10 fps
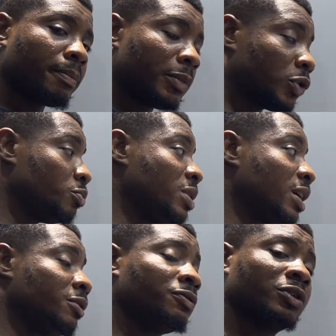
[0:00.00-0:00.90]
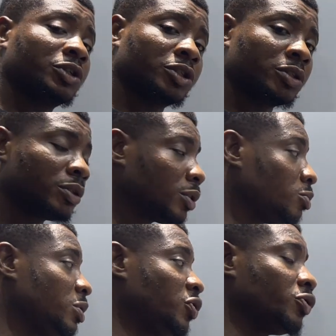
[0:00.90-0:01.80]
could be any function, could
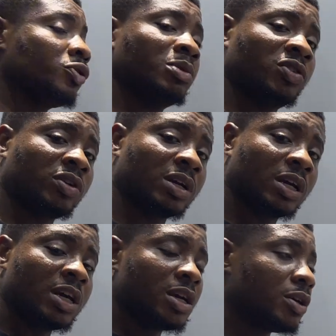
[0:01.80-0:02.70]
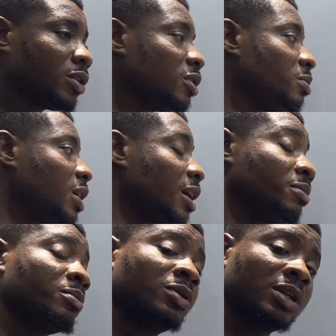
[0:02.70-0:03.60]
be trigonometric, it could be
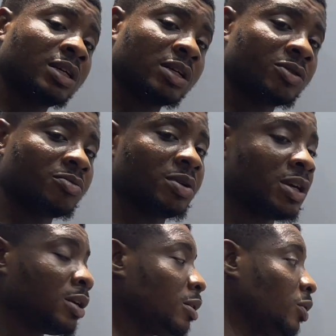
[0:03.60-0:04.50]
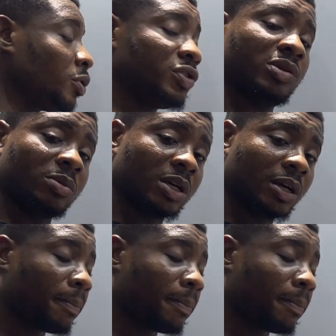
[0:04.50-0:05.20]
hyperbolic, it could be logarithmic.